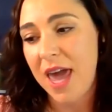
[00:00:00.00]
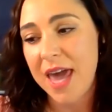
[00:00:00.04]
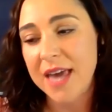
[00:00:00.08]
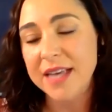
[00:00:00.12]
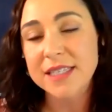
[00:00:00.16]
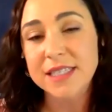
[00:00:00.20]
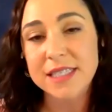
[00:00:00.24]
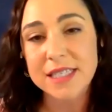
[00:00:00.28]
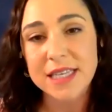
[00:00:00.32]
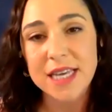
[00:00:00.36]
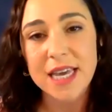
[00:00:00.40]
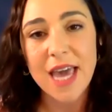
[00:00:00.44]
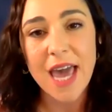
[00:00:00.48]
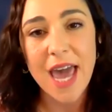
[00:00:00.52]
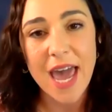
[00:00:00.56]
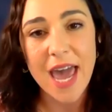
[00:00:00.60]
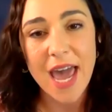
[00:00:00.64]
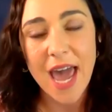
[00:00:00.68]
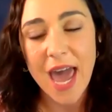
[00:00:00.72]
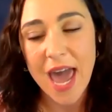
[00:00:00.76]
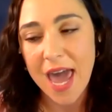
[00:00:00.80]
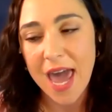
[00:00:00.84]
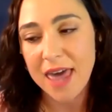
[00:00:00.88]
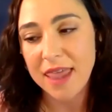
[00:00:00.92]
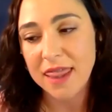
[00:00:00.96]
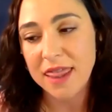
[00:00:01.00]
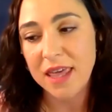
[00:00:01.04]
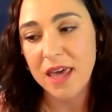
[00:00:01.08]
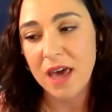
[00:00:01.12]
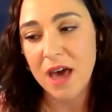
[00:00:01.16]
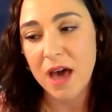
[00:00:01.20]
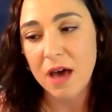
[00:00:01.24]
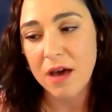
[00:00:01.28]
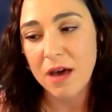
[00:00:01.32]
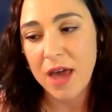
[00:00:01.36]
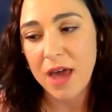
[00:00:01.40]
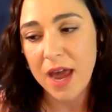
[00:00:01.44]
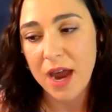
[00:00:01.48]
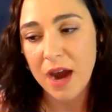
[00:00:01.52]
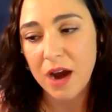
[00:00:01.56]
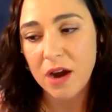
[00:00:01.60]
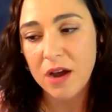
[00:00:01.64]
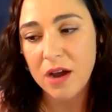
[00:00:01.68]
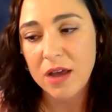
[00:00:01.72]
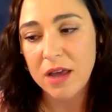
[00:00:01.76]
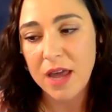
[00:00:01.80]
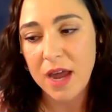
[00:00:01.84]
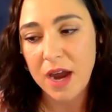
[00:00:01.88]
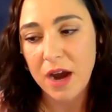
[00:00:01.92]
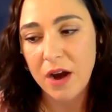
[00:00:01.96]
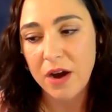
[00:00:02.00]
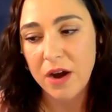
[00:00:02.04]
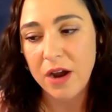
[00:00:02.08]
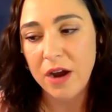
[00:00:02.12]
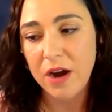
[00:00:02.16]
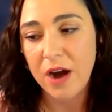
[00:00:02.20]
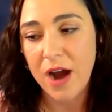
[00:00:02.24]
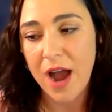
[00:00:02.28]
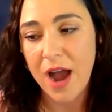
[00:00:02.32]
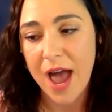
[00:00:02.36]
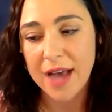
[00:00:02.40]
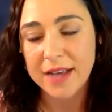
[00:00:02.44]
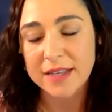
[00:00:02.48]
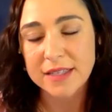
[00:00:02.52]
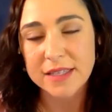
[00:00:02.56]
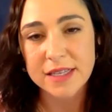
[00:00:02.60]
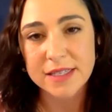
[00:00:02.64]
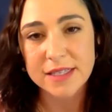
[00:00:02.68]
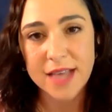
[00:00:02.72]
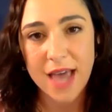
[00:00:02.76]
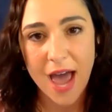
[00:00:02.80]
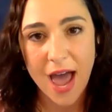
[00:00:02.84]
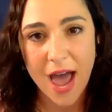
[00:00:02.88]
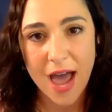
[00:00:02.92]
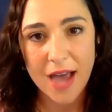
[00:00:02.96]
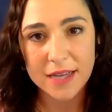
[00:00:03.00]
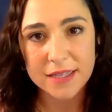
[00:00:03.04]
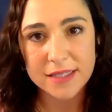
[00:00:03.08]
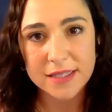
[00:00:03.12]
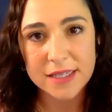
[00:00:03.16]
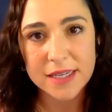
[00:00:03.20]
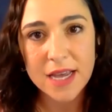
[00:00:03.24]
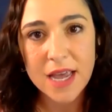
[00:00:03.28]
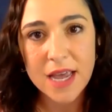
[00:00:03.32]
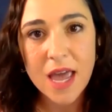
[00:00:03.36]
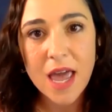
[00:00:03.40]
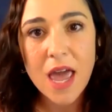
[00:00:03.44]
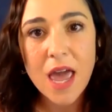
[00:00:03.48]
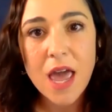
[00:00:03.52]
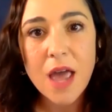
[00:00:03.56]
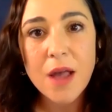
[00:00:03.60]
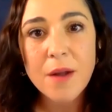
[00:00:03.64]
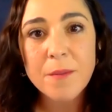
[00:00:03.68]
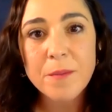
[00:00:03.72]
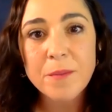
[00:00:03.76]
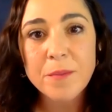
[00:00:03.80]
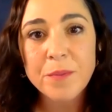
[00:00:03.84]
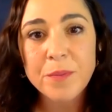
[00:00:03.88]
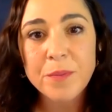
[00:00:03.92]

ACAA, the Air Carrier Access Act, mm-hmm.